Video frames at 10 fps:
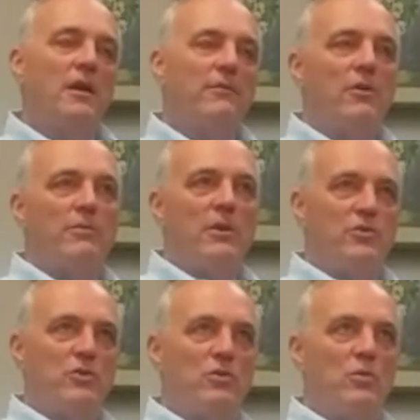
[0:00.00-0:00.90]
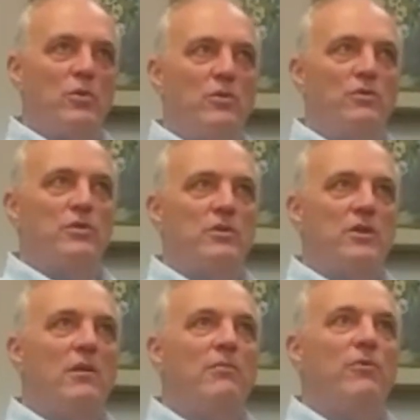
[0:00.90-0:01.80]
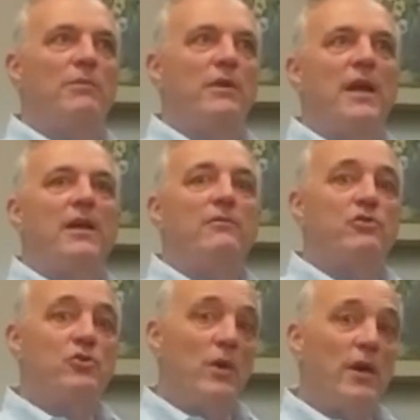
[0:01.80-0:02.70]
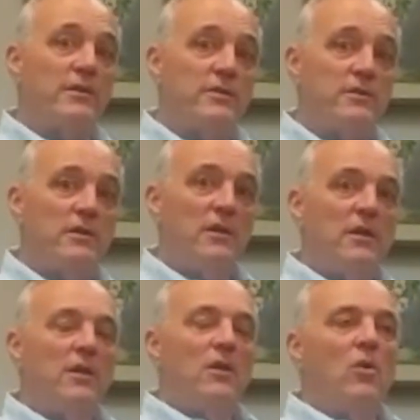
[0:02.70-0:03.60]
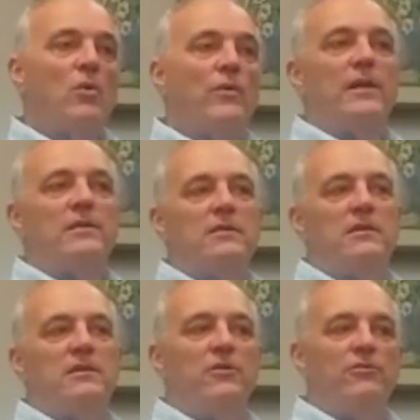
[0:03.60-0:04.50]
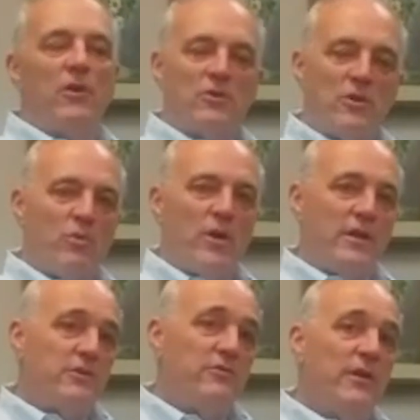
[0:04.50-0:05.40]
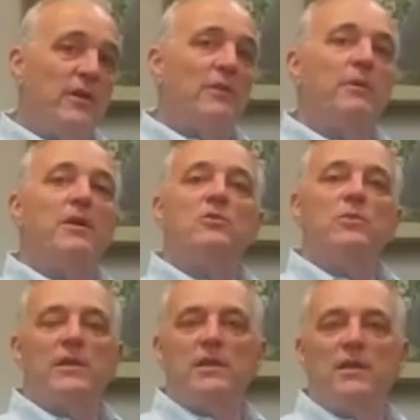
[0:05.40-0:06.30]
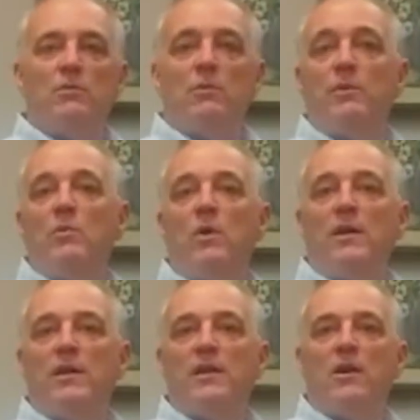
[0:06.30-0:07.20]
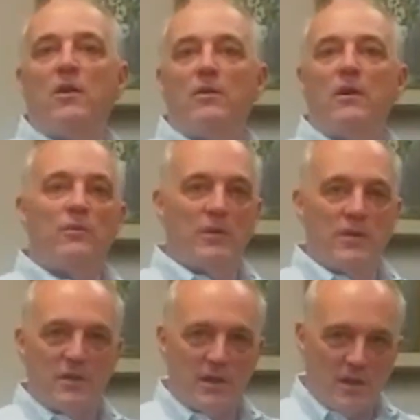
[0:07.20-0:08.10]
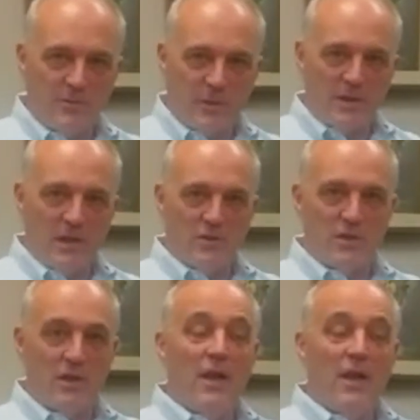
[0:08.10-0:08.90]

A lot of our emotional wounds come from a lack of trust, or that's the default our brain is feeling because we didn't get what we wanted in our unrealistic expectation.